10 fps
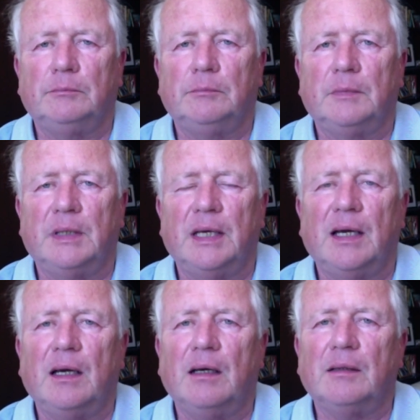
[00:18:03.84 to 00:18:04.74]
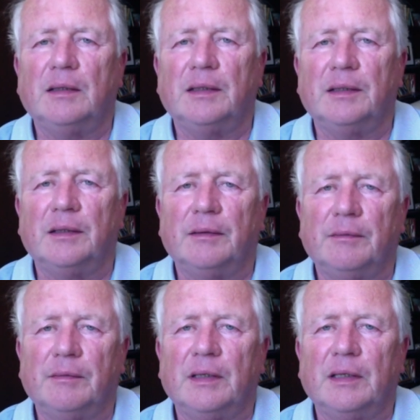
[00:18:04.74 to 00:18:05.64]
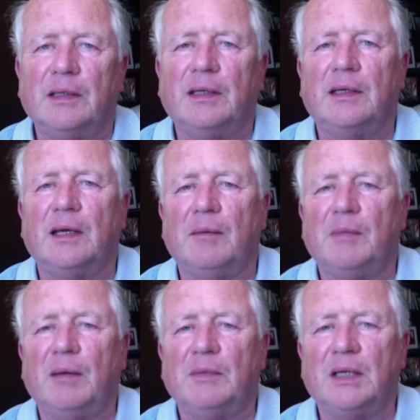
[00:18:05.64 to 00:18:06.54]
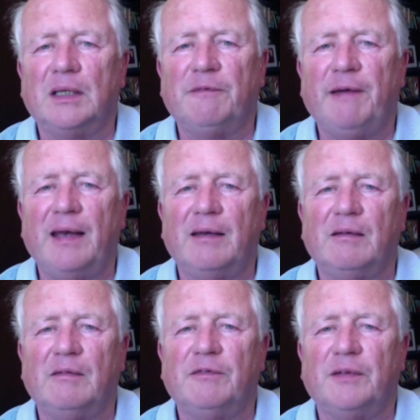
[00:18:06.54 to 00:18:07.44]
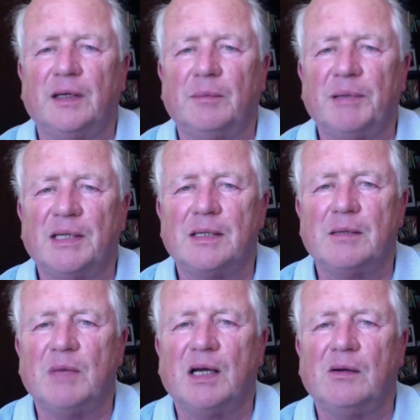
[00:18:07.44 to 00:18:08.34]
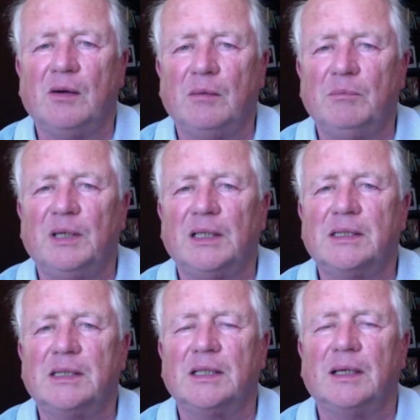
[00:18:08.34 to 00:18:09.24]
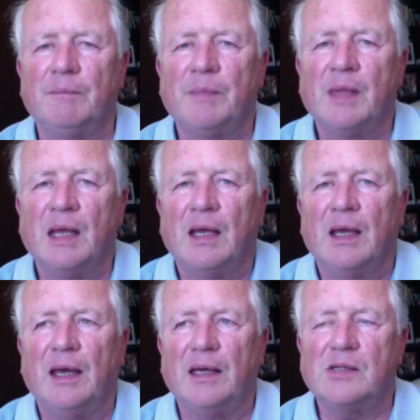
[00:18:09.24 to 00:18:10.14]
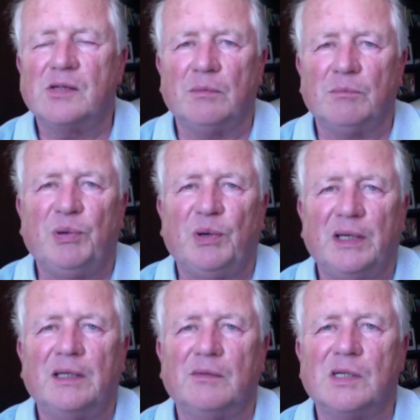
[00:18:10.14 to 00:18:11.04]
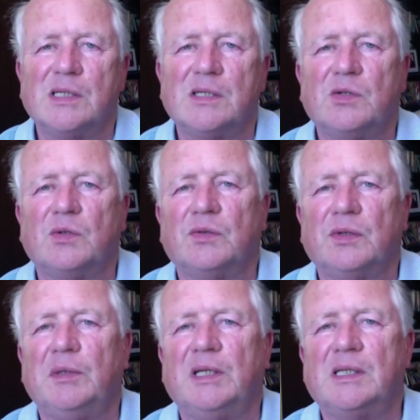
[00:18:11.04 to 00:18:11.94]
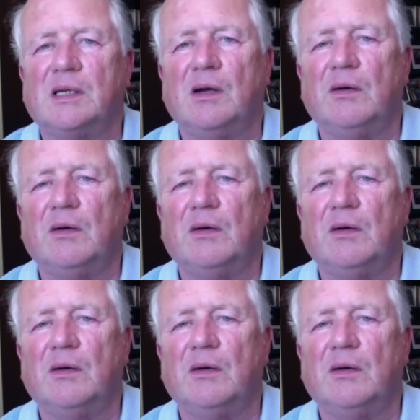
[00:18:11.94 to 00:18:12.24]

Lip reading: Yeah, indeed, I'm not a fan of President Macron, but at a certain point, it was 2 or 3 weeks ago,